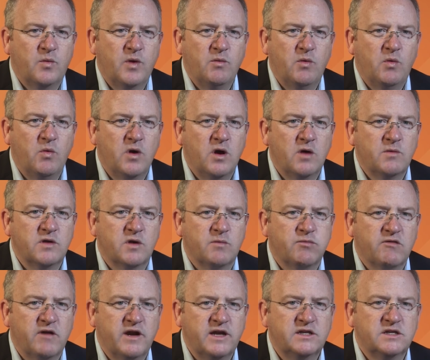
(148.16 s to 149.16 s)
we will work with
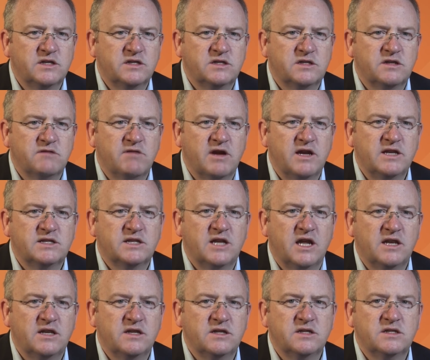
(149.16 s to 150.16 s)
operators to raise
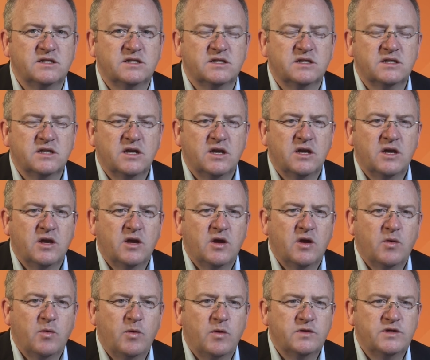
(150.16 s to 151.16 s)
standards.
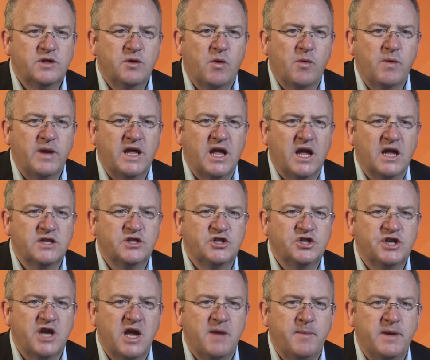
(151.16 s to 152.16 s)
We will do what we can to
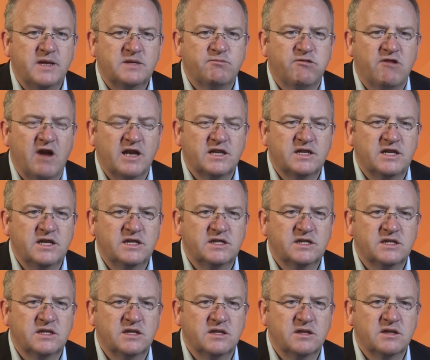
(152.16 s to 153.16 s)
share best
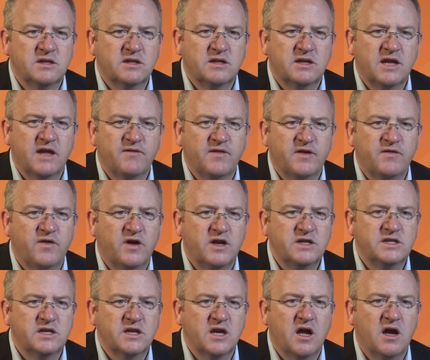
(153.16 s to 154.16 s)
practice and give
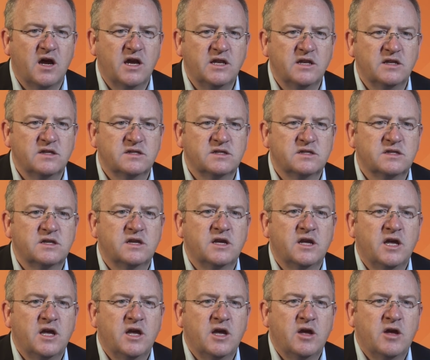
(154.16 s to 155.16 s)
advice and guidance.
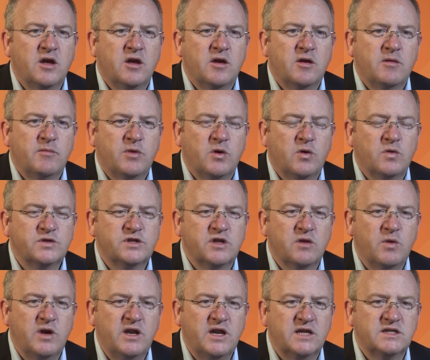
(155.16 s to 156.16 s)
But also,
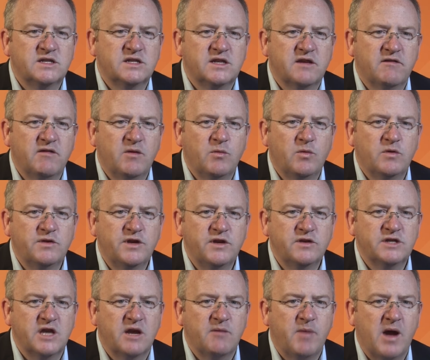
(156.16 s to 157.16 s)
where necessary, we'll
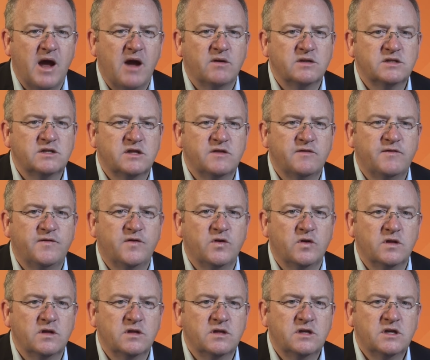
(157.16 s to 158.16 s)
use our powers to the
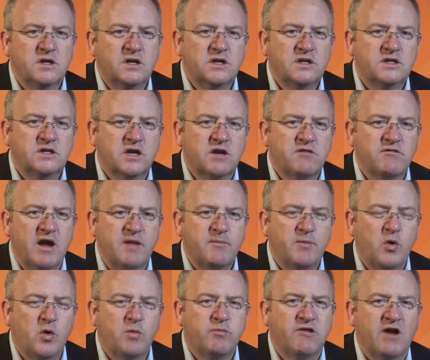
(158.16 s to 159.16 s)
full to correct
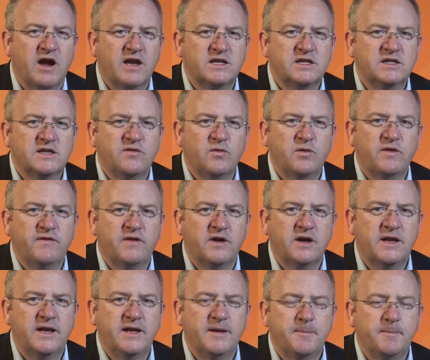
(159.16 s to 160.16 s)
poor practice if we
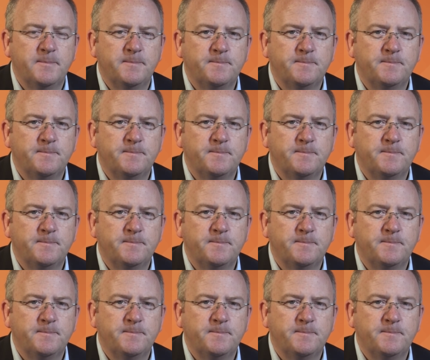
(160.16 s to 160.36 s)
find it.